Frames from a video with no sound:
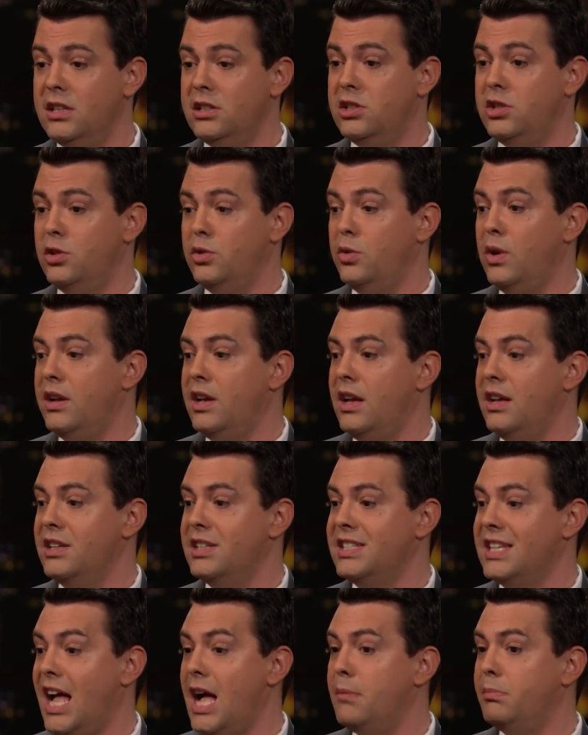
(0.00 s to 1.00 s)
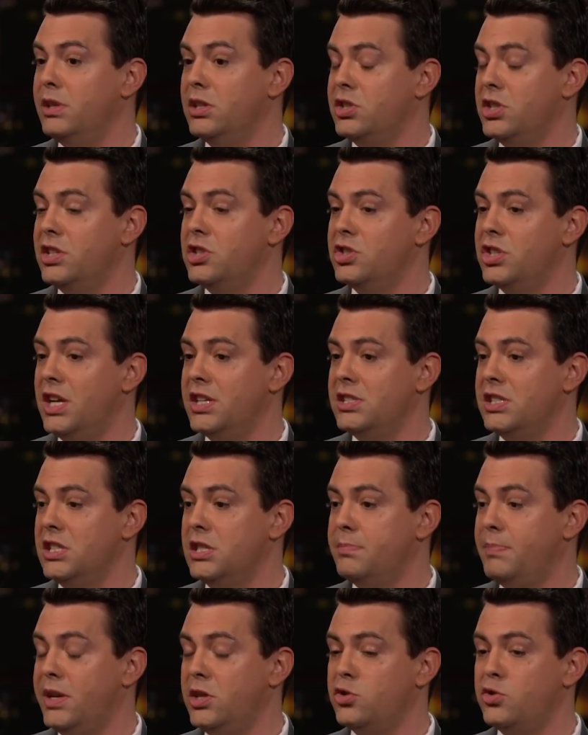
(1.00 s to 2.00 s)
to establishing
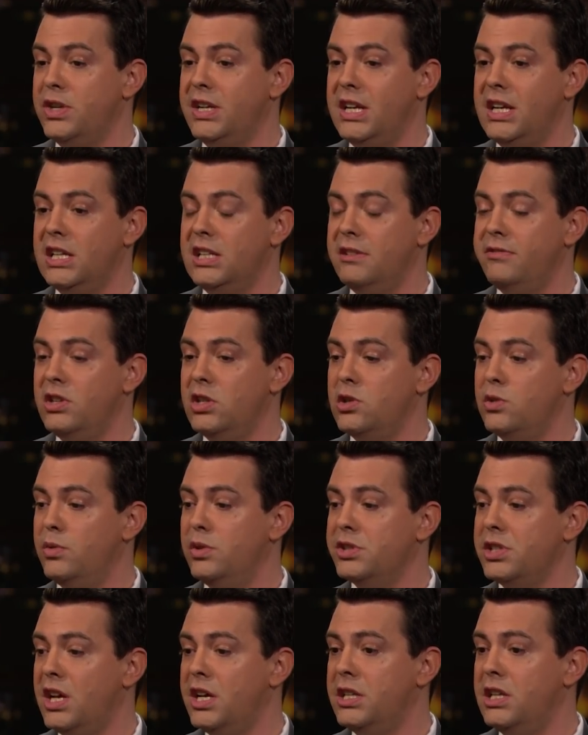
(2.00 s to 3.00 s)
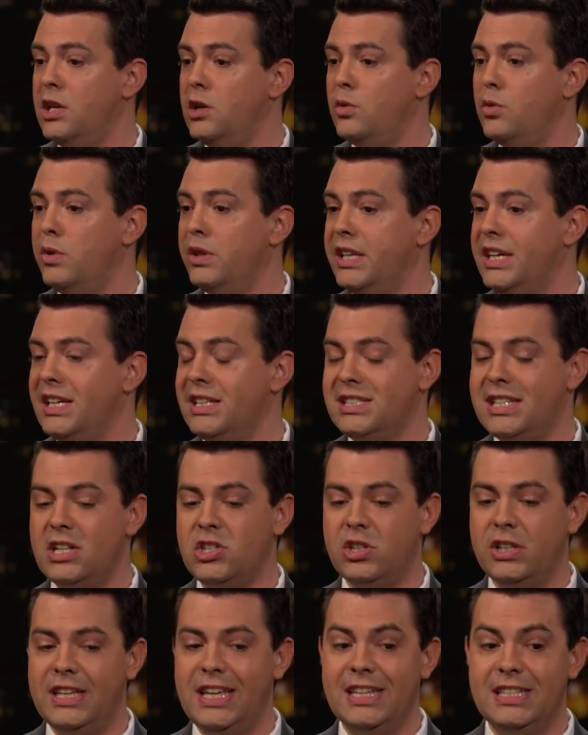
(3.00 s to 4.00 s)
justice by treating individuals unequally,
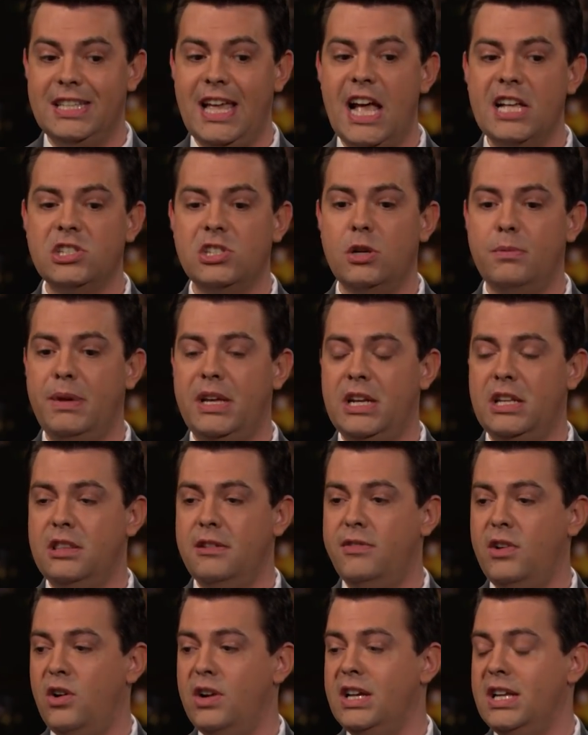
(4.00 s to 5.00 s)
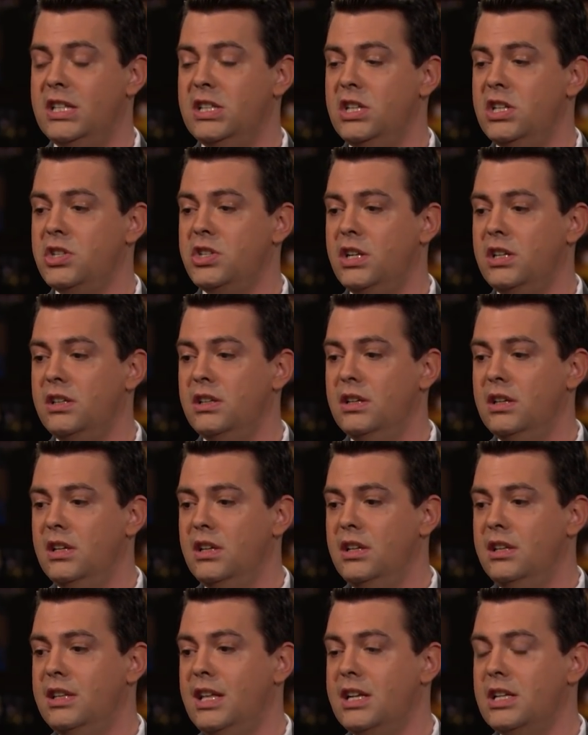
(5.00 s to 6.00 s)
essentially exacerbating the very condition
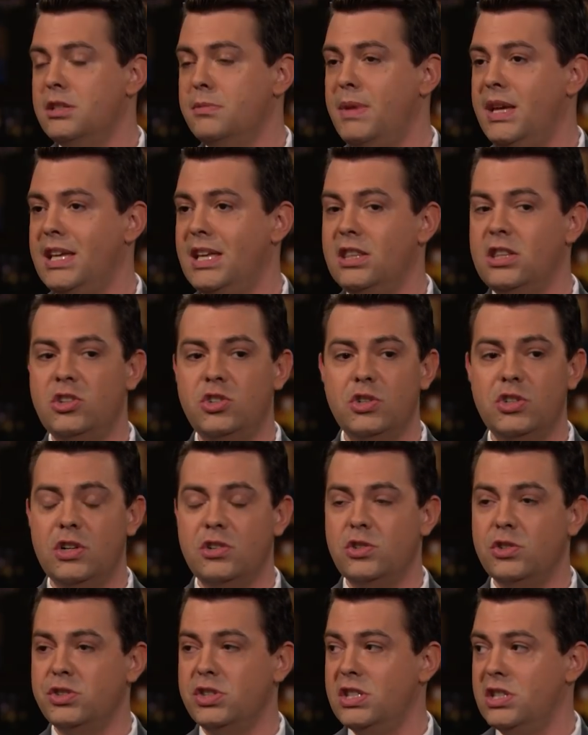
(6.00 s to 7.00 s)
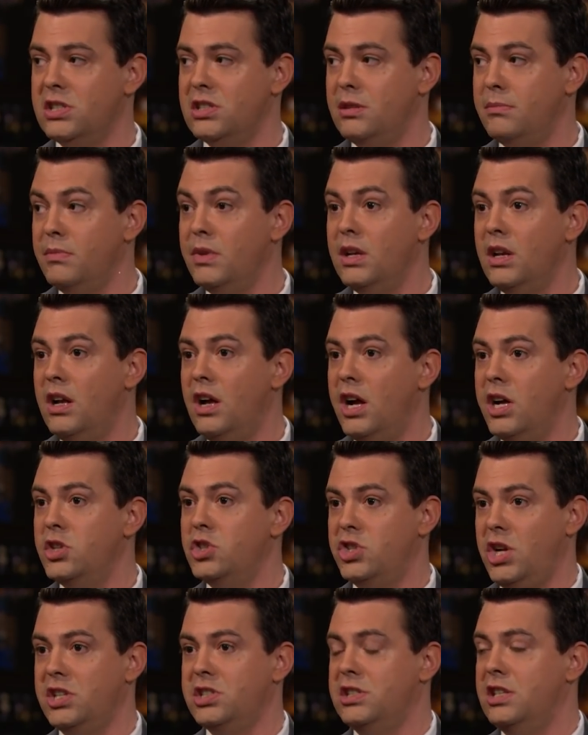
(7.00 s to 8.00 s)
that is making the judicial system
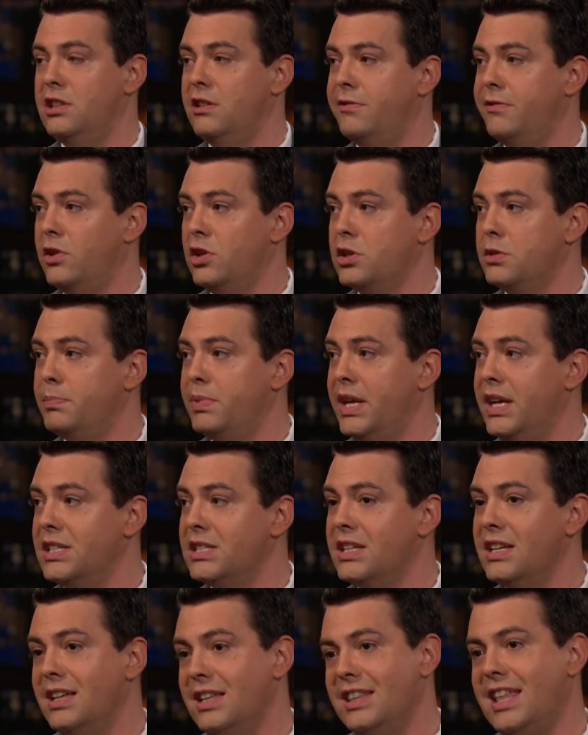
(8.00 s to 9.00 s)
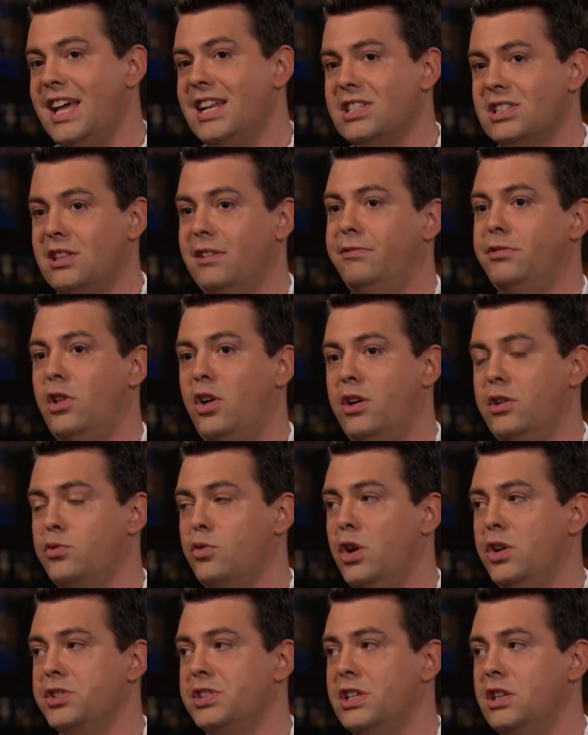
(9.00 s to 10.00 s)
unjust in the first place. That is the flaw in
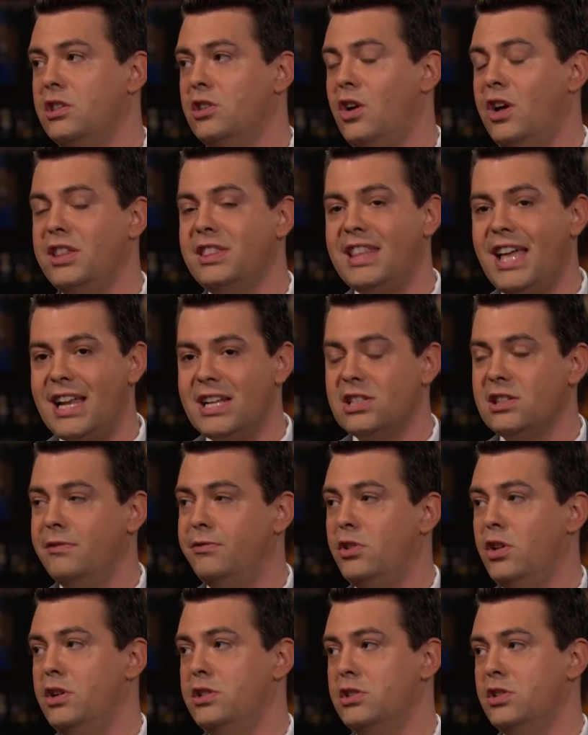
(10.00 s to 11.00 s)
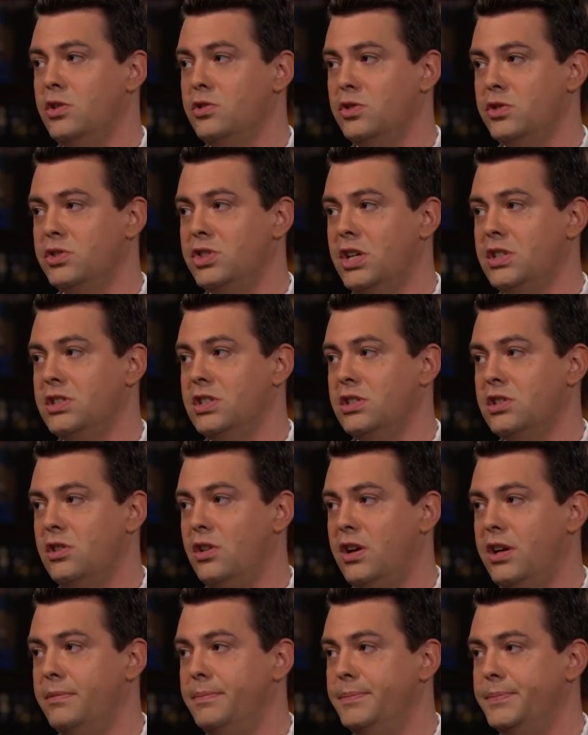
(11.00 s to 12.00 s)
Rawlsian thought. That is the flaw in social justice
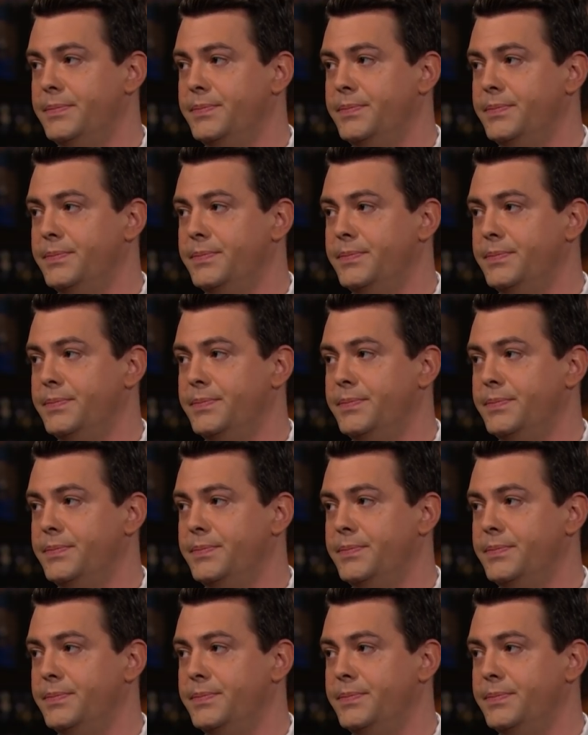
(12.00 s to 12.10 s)
thought.